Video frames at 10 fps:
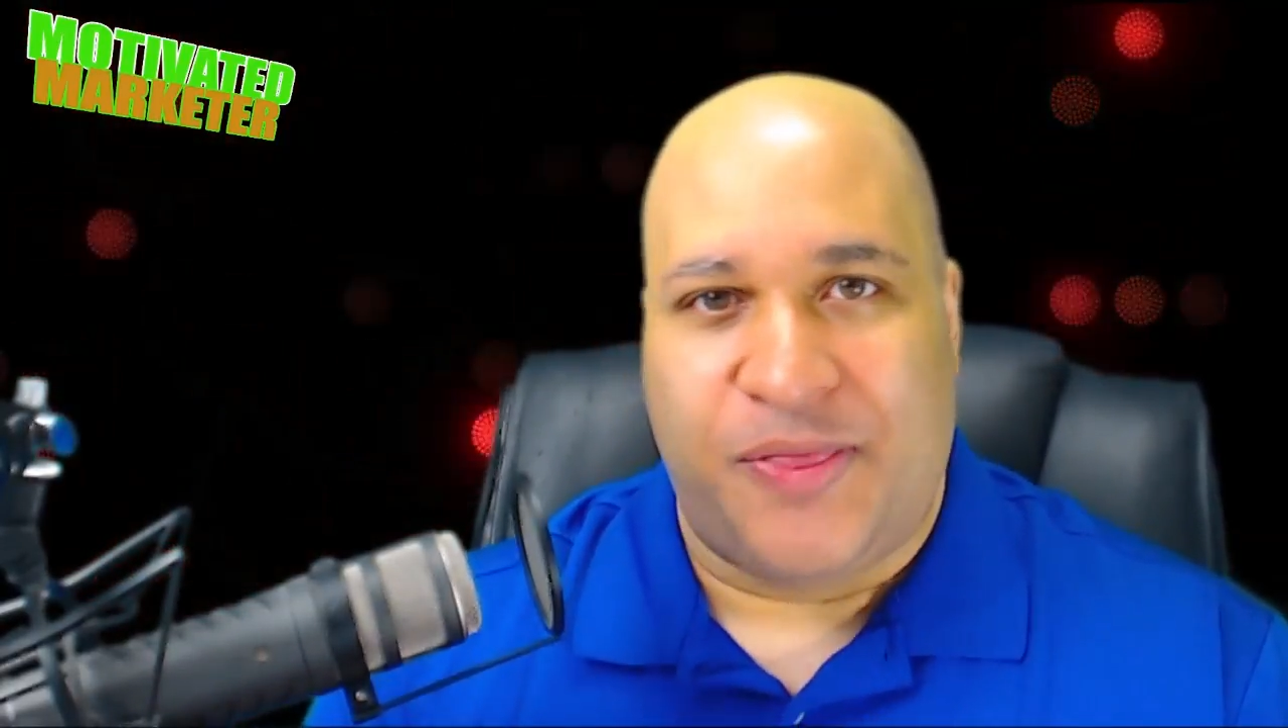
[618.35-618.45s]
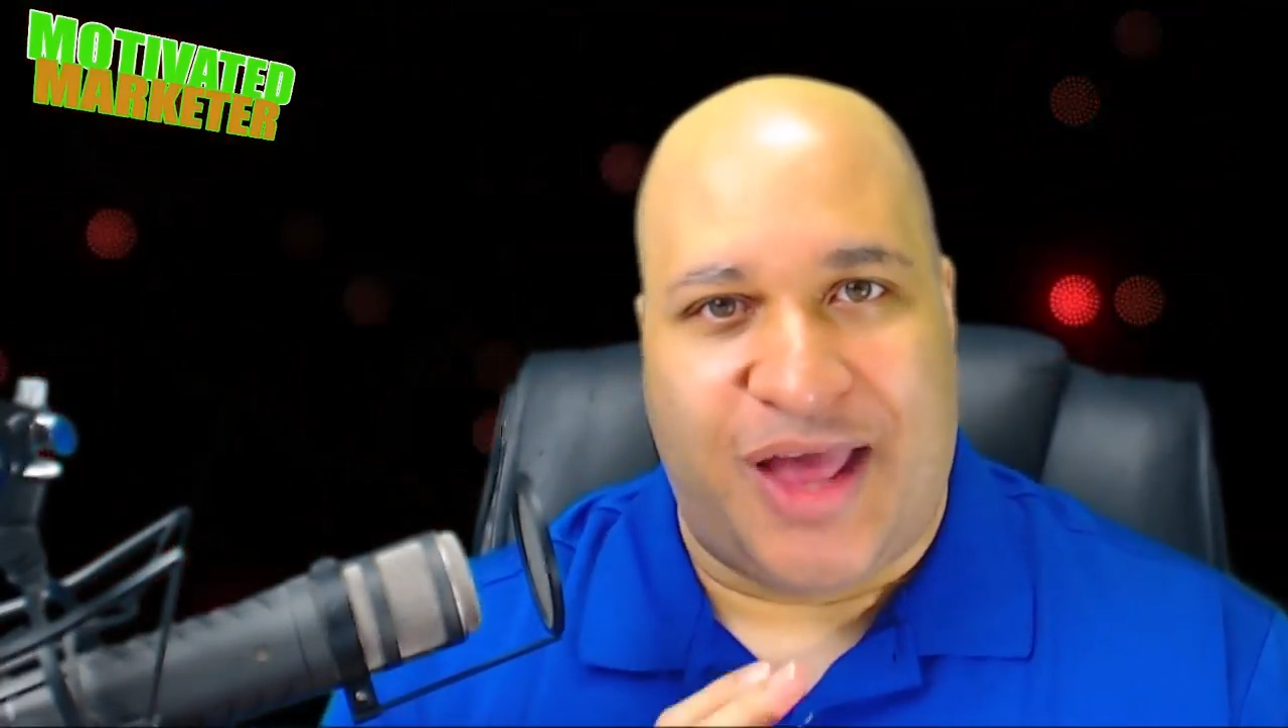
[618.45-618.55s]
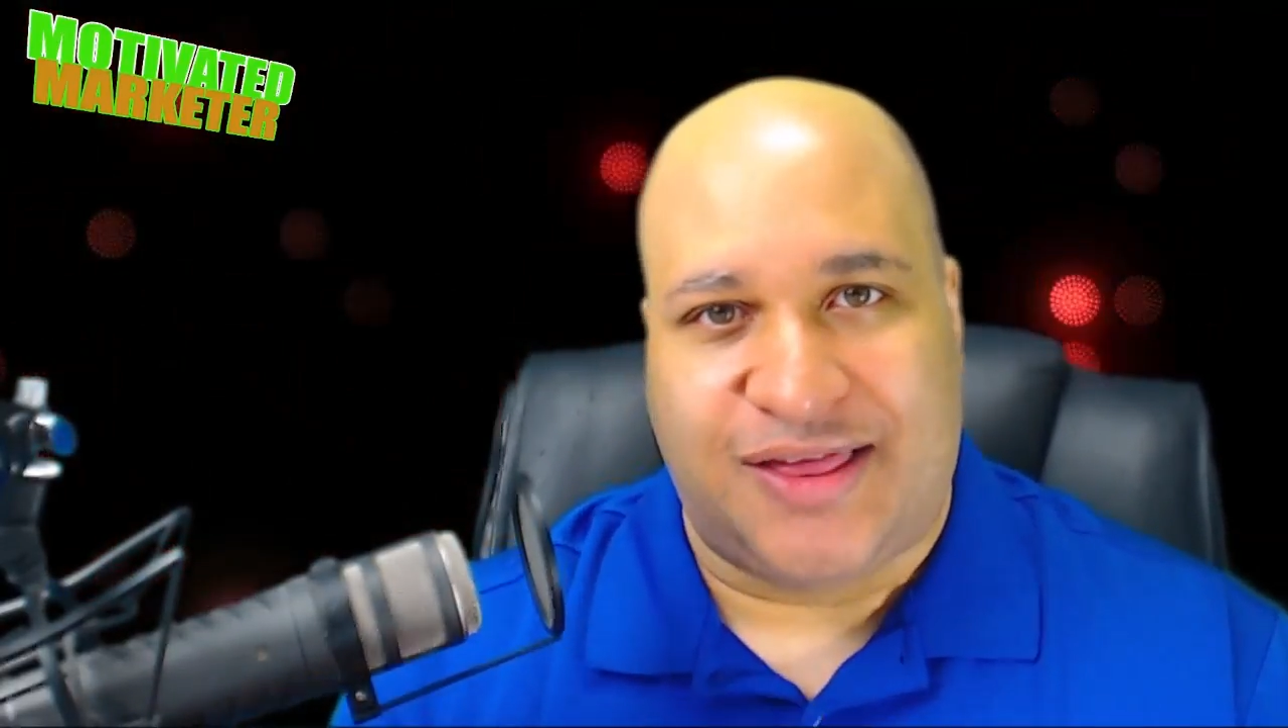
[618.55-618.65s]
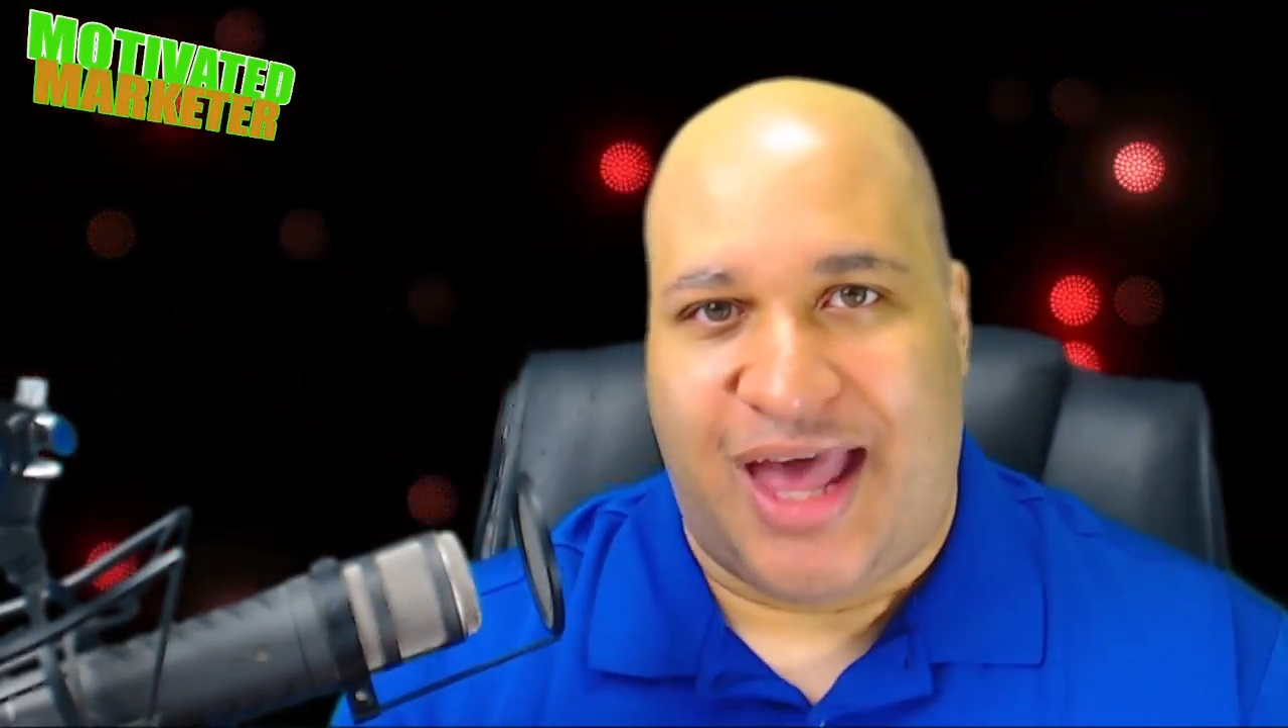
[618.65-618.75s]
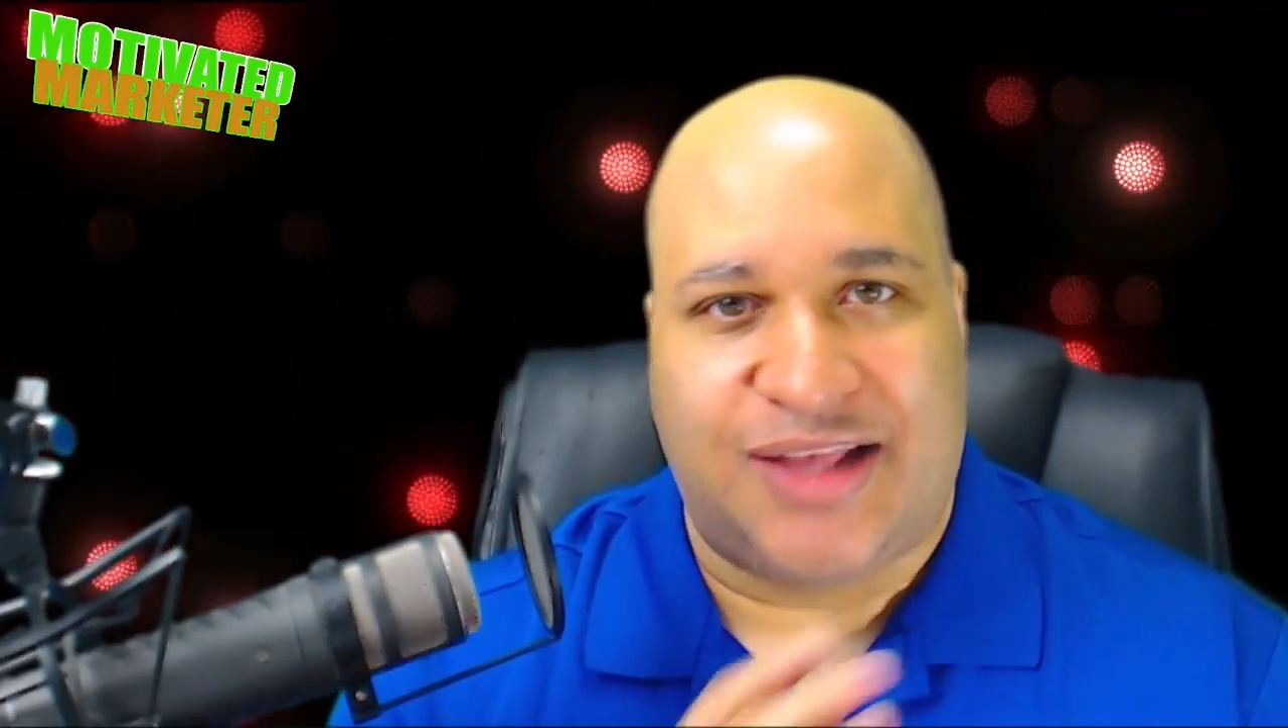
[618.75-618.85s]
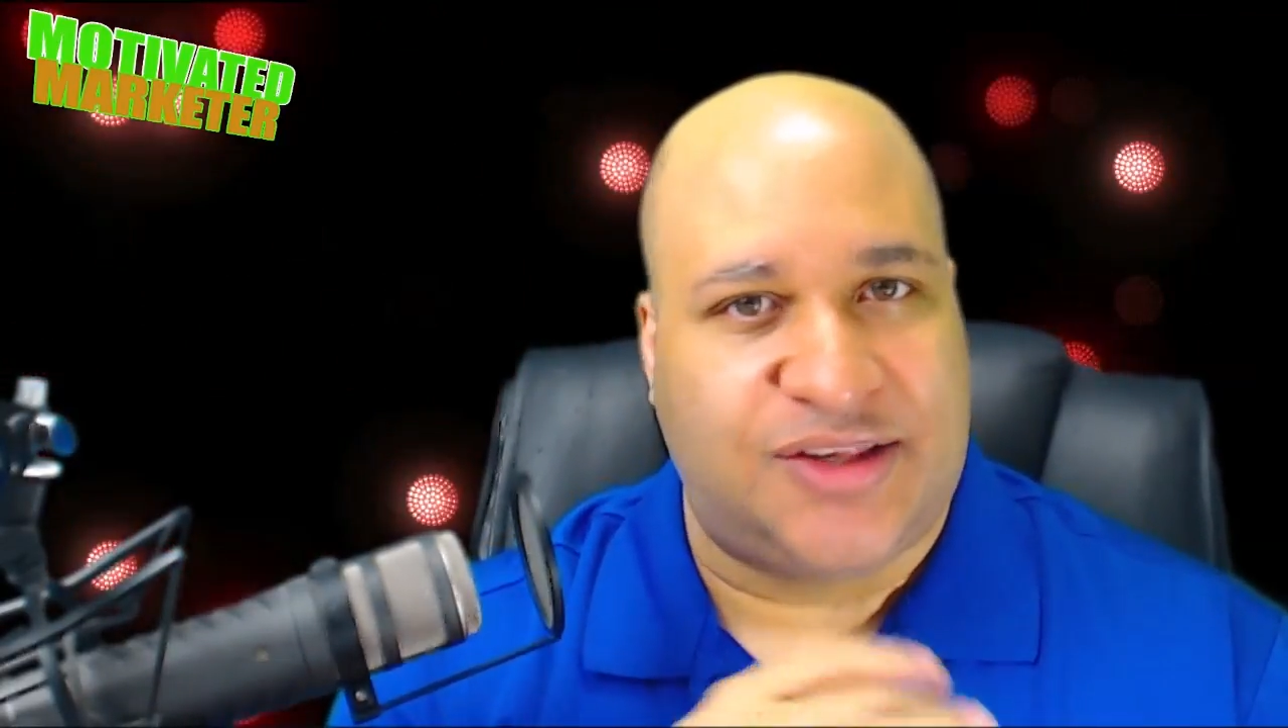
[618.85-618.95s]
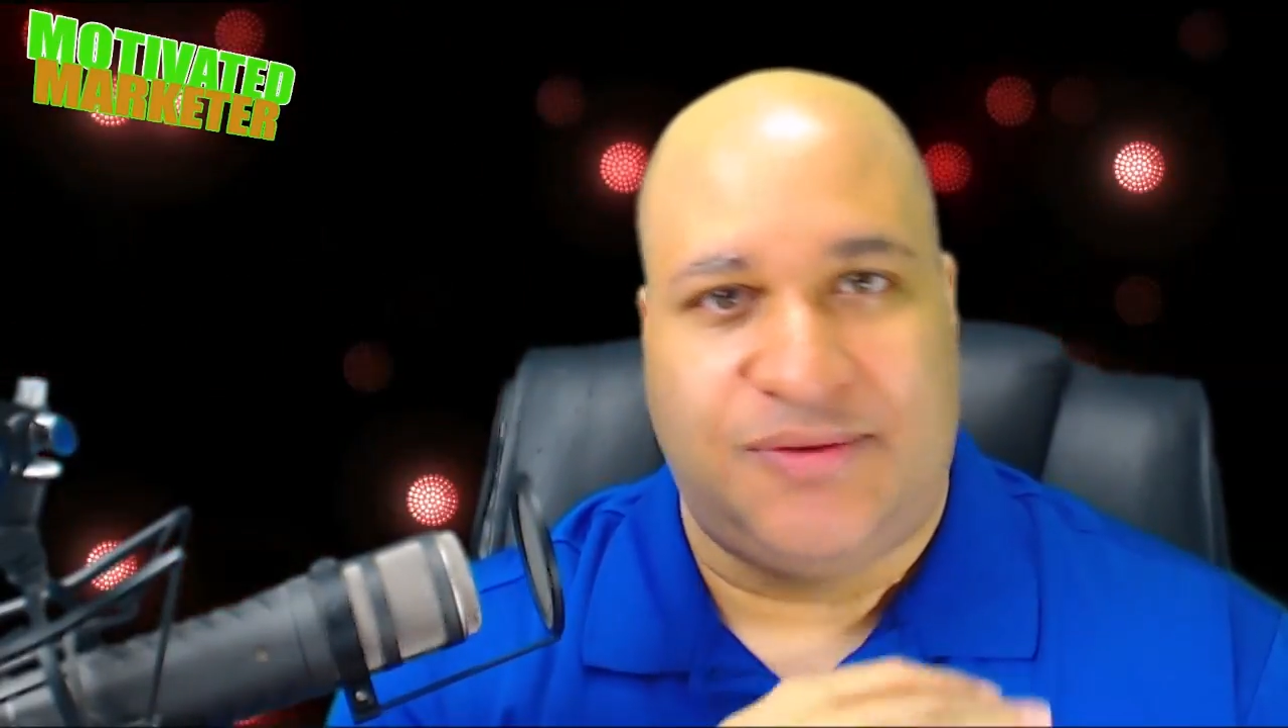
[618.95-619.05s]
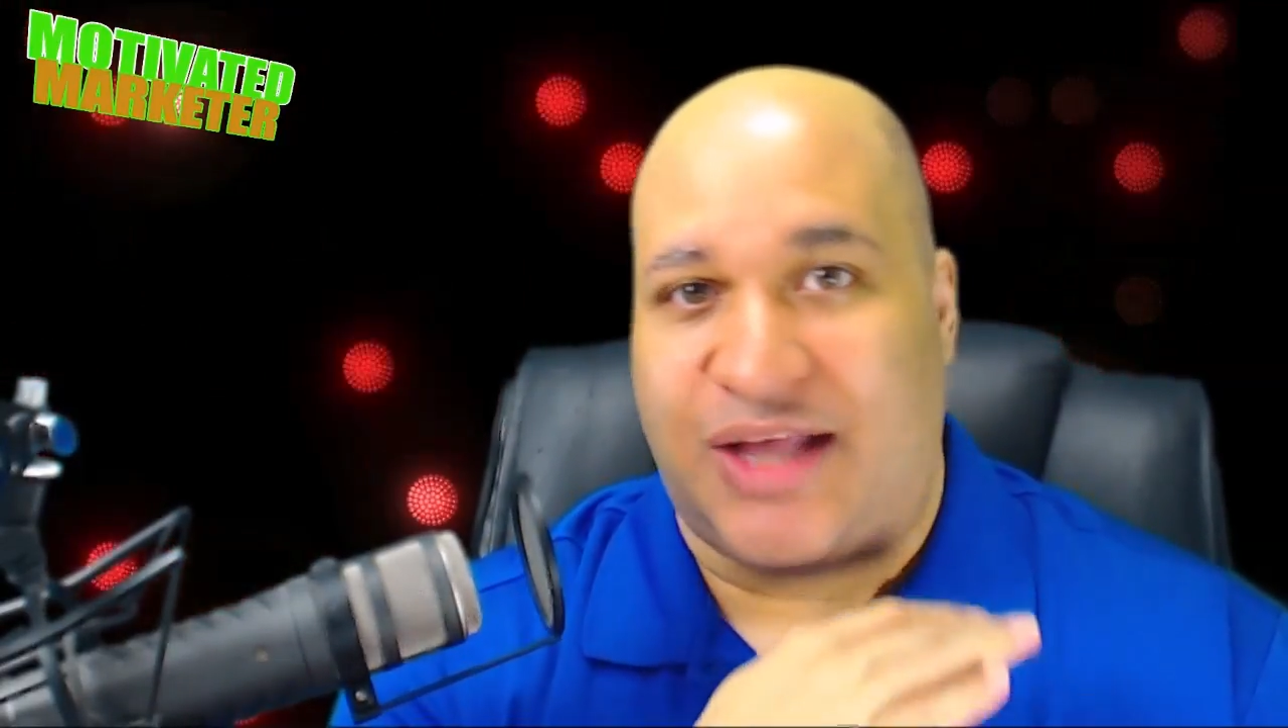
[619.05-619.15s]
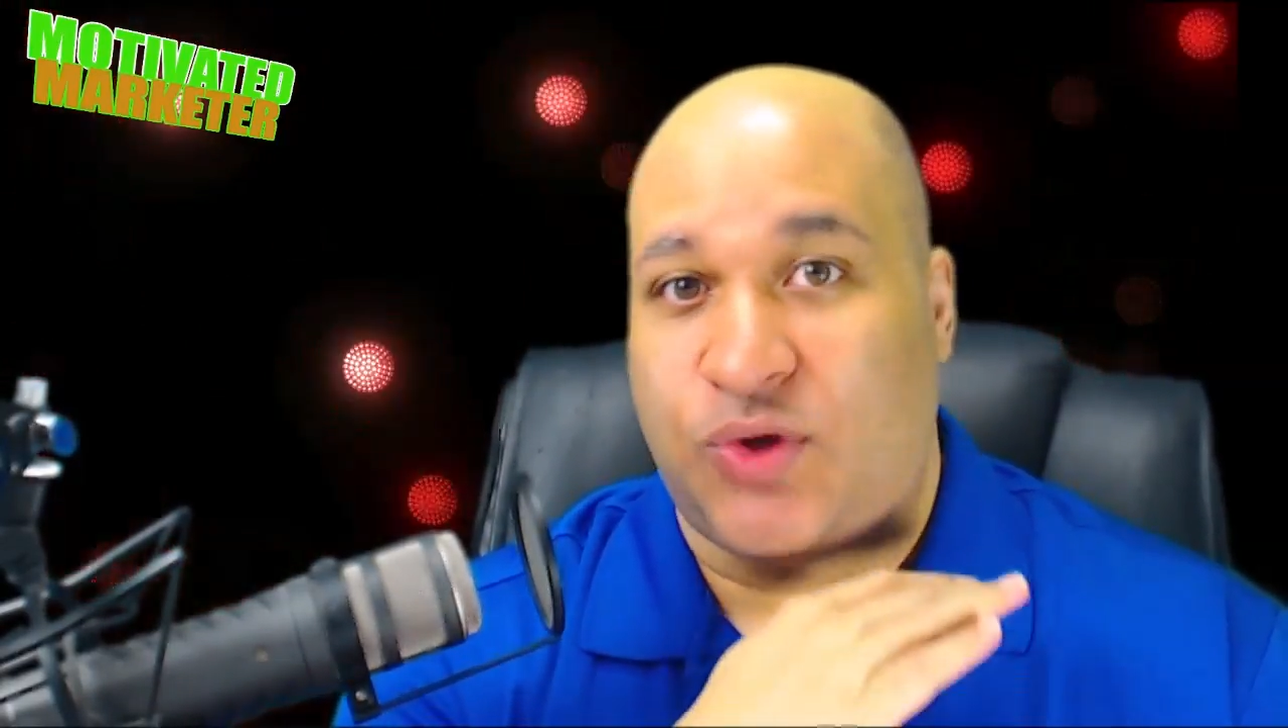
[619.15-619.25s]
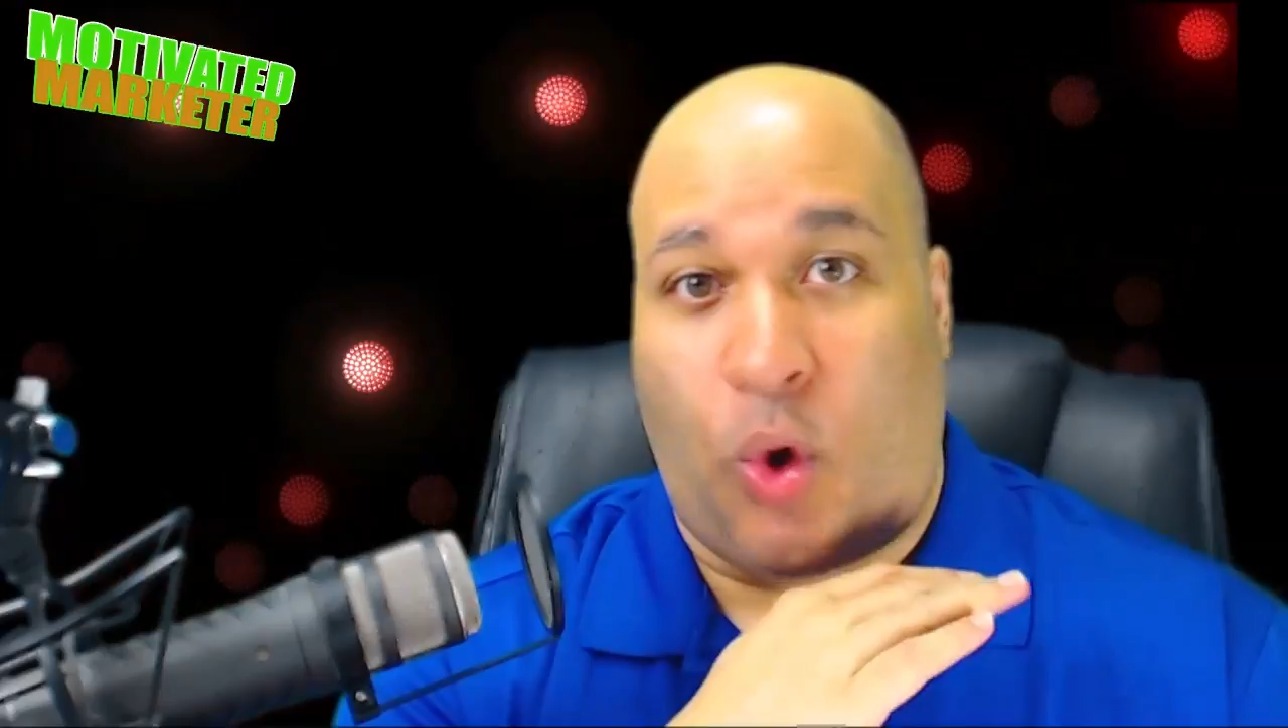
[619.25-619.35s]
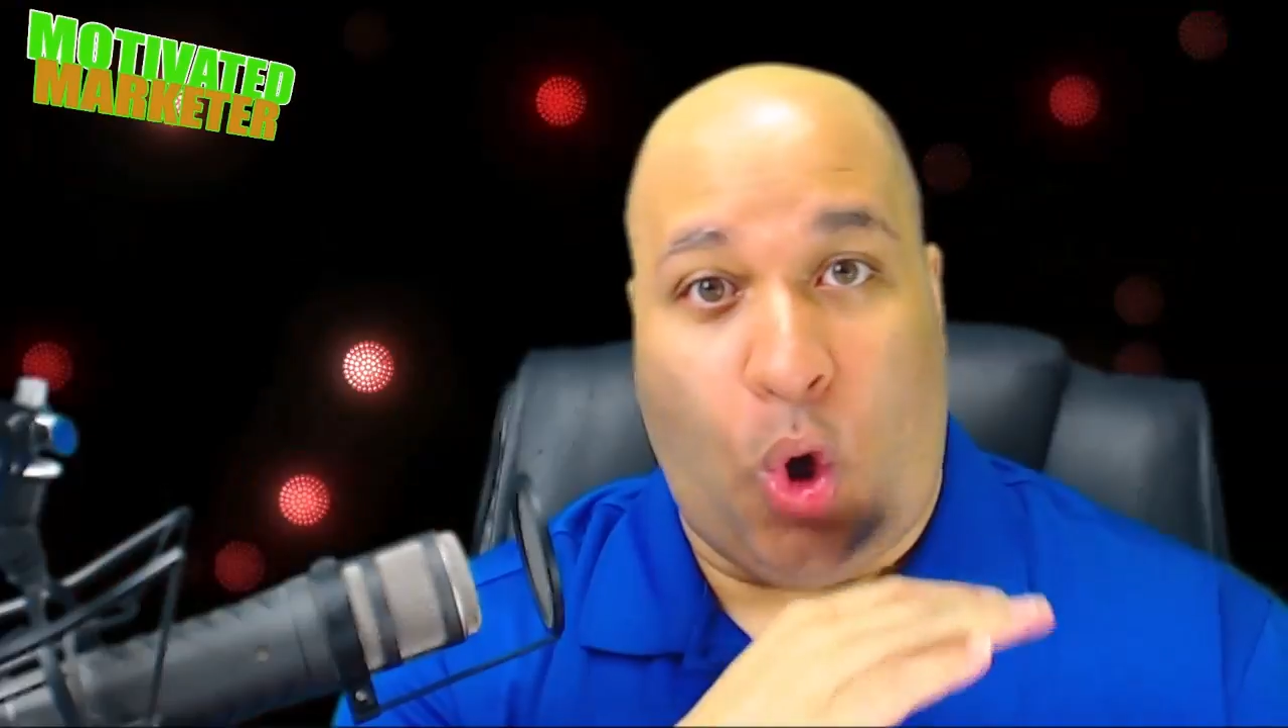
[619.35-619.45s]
that's